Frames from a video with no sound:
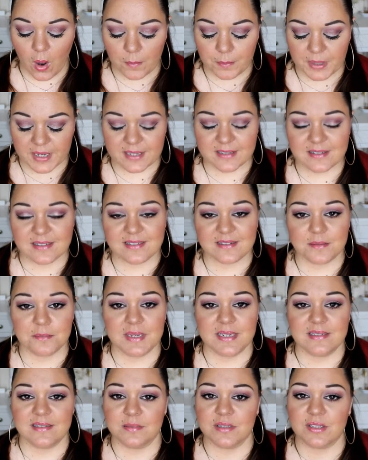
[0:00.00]
Because it's the
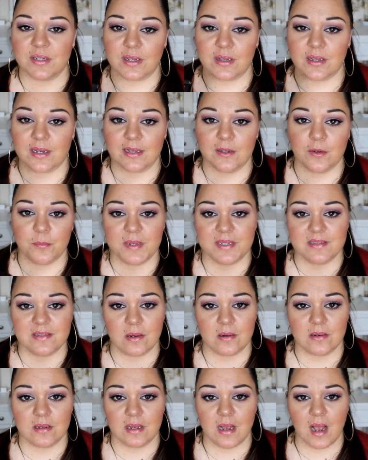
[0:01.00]
medium and I like a little bit
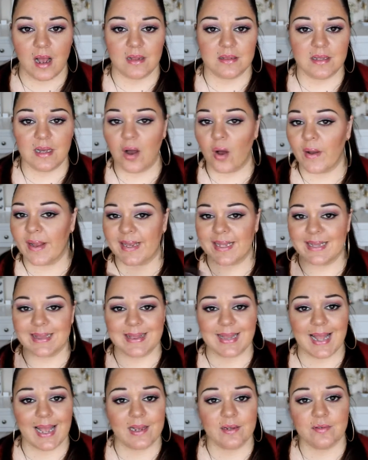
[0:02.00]
darker colour, I can
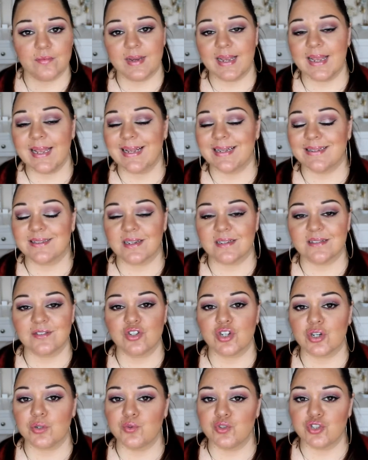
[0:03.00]
layer it. It doesn't
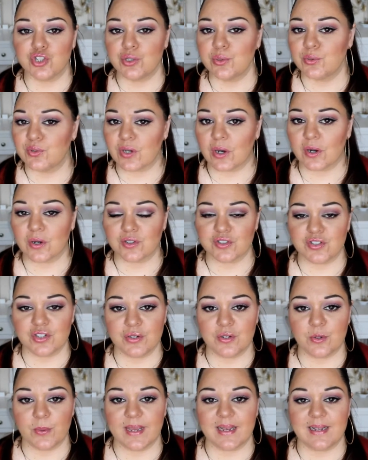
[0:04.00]
go too dark too
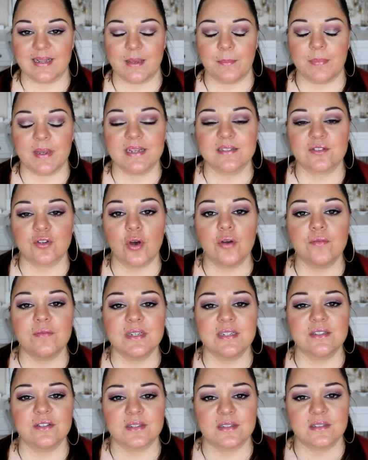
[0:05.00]
quickly, but it's got a
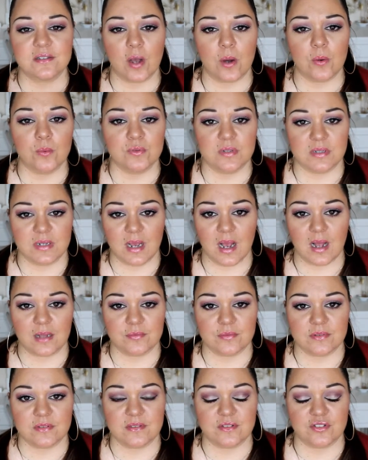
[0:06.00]
really nice golden
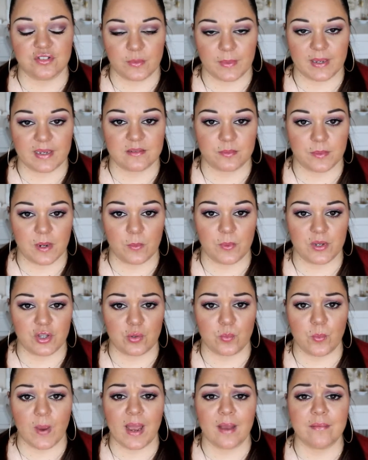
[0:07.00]
colour to it as well when
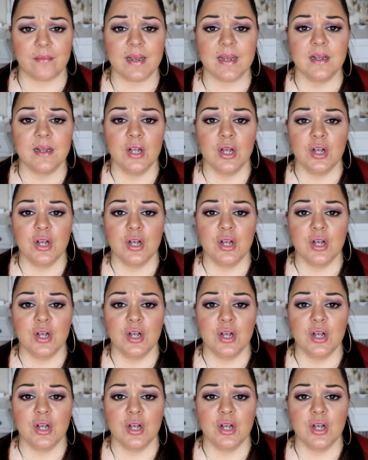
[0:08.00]
you wear it.